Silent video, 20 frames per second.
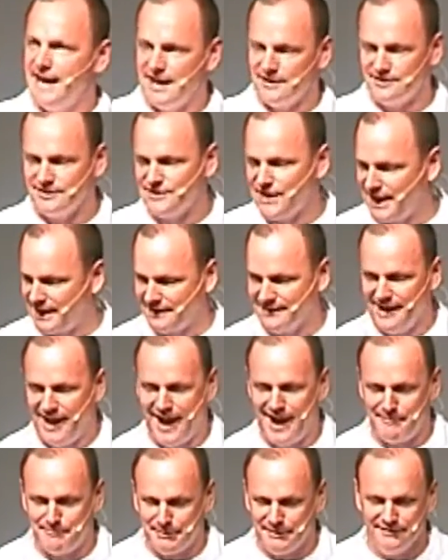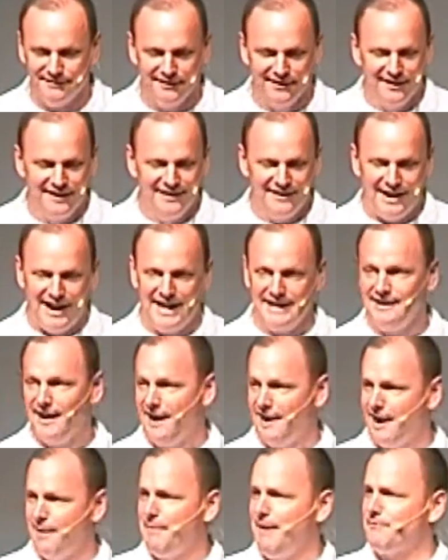down to take a nap and I
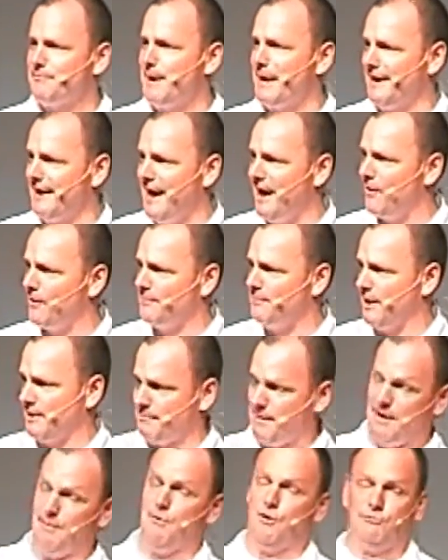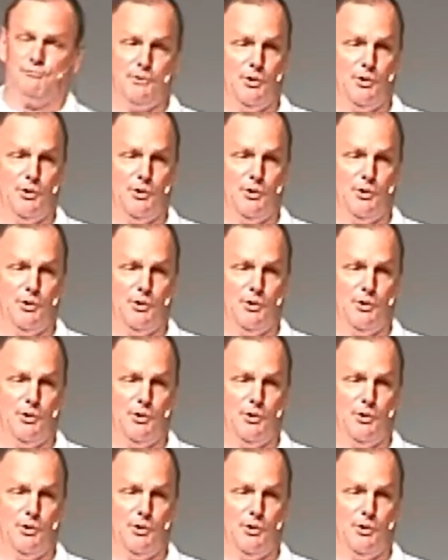got up after about an hour. I'm like, man, I'm gonna